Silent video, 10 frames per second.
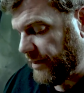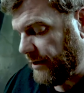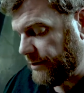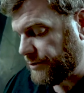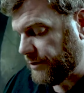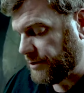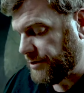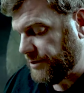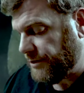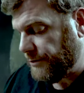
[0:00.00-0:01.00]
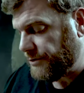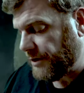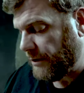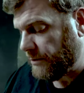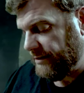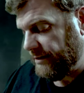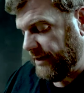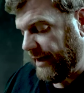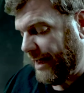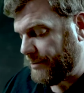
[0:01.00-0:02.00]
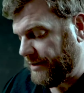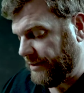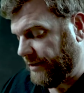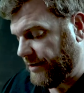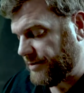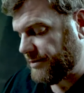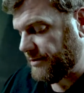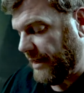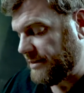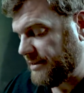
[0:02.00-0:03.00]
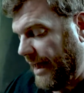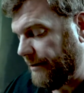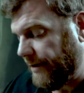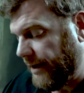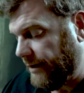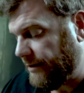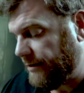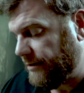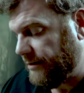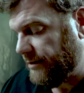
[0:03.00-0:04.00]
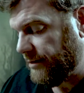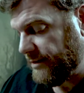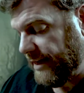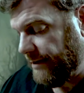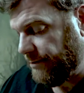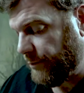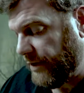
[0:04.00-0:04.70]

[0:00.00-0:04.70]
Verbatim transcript: without instruction to do so. It happened thus that Saturday, the day of the